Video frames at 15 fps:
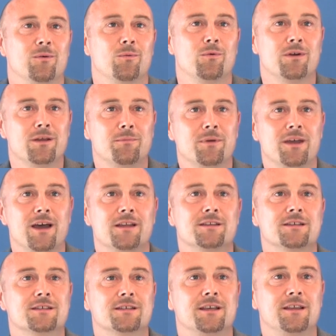what I began
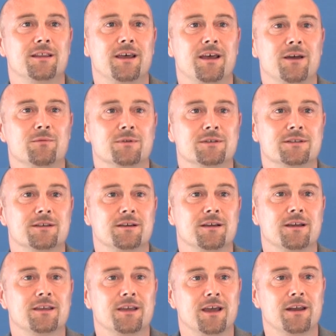to see there was
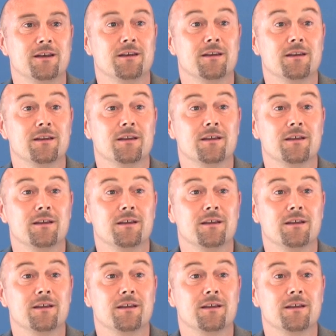that, again,